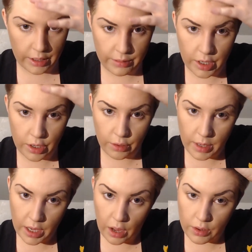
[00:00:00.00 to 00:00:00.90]
I know my
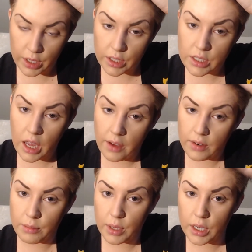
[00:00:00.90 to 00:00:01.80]
cowlick is having
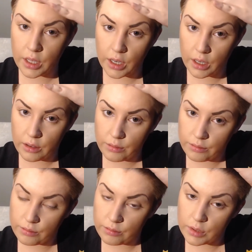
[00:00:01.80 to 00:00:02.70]
a minute there.
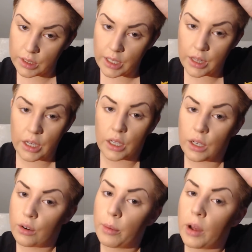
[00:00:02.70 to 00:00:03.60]
Nothing I can
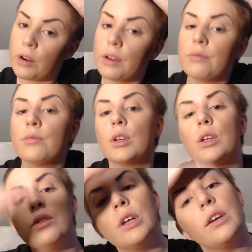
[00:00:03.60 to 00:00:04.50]
do about it. I can
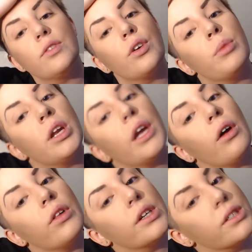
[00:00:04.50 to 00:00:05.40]
only have so many
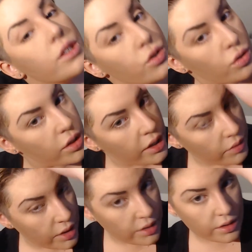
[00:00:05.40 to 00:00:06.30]
cowlicks controlled at
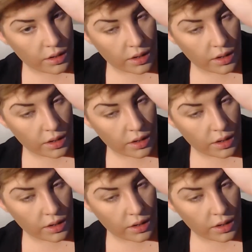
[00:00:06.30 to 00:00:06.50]
once.